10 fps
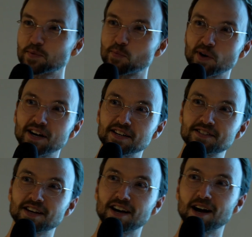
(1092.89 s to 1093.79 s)

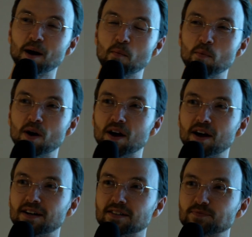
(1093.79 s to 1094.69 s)
but
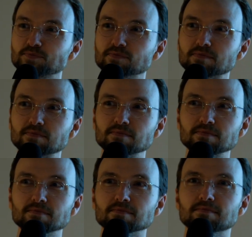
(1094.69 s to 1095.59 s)
Unified streaming
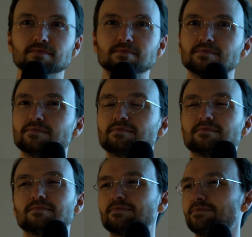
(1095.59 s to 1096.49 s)
John
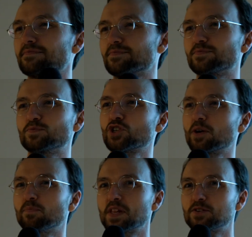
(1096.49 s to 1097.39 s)
Simmons thing. sure.